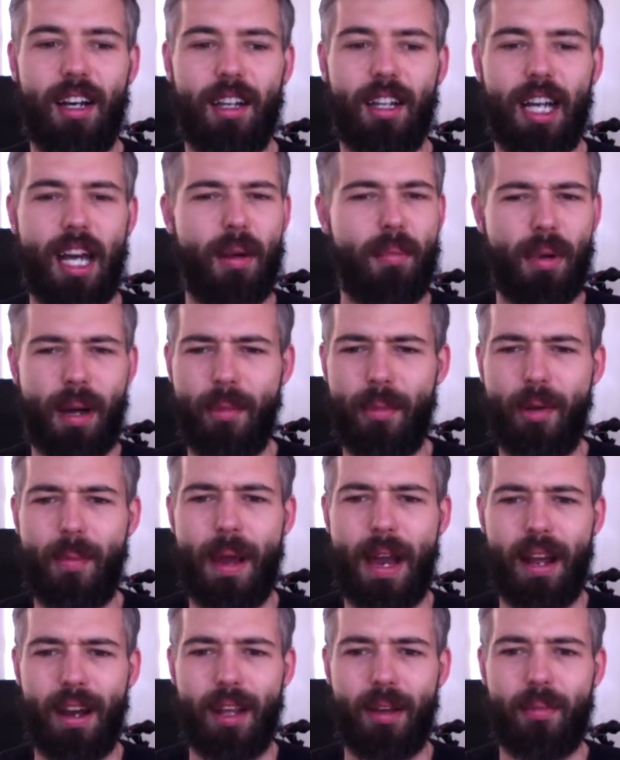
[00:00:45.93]
kind of bummed
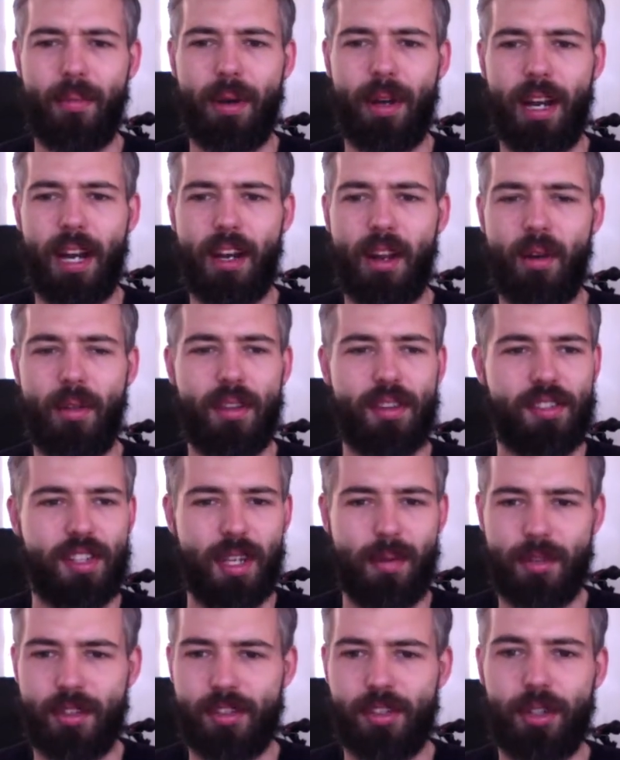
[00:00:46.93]
about it, but I know this
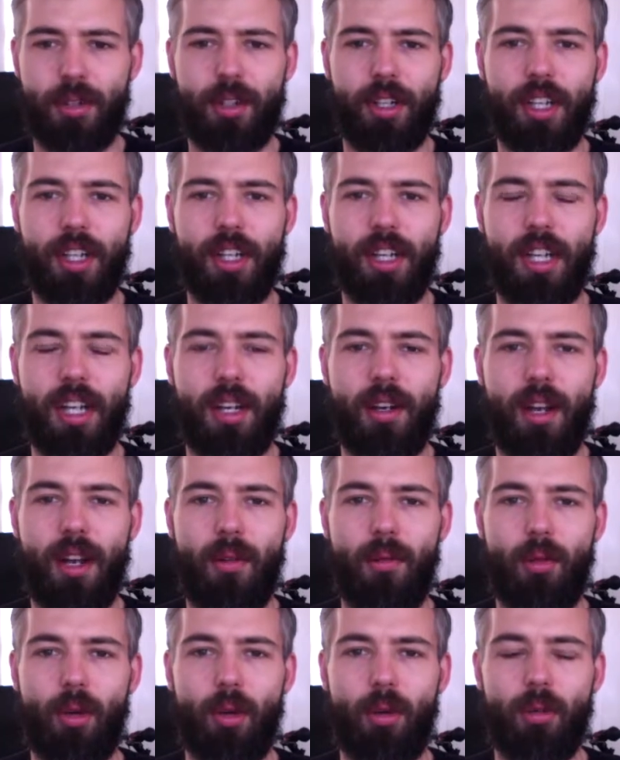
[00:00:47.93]
team is still good,
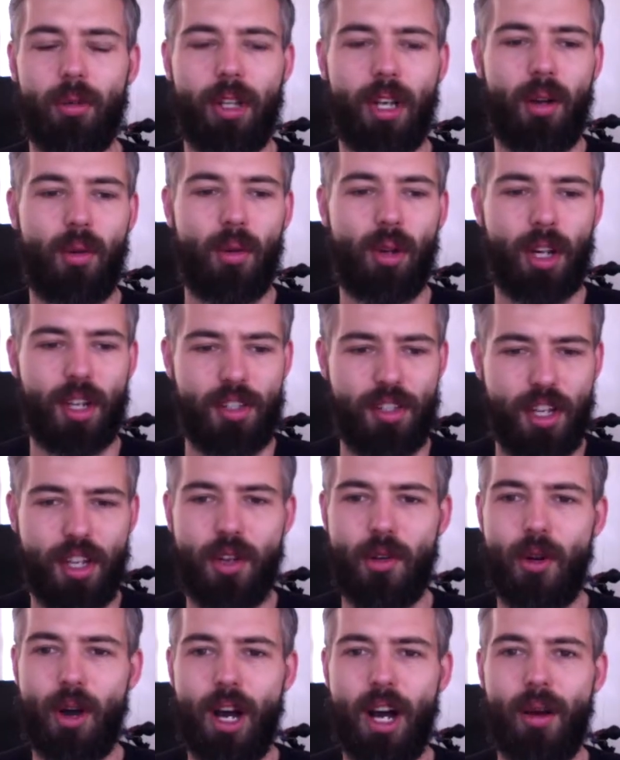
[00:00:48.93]
and we'll
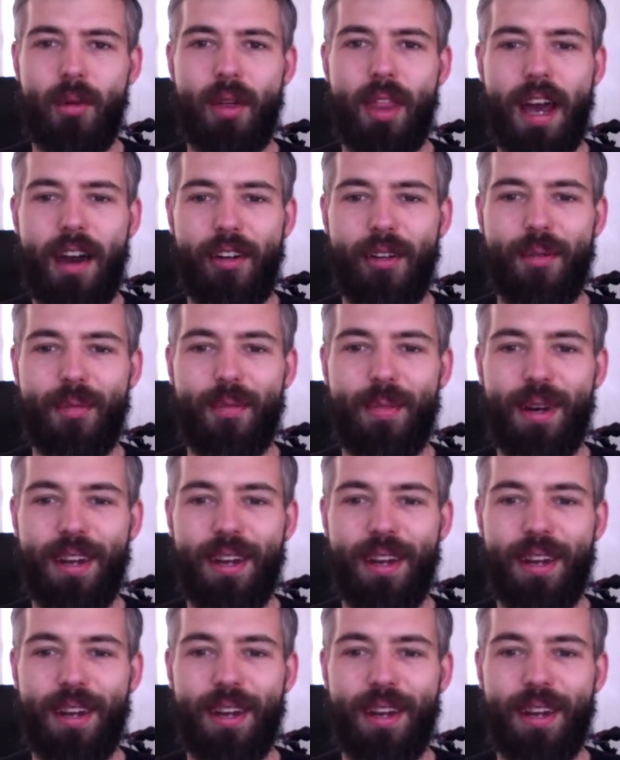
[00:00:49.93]
continue on without him.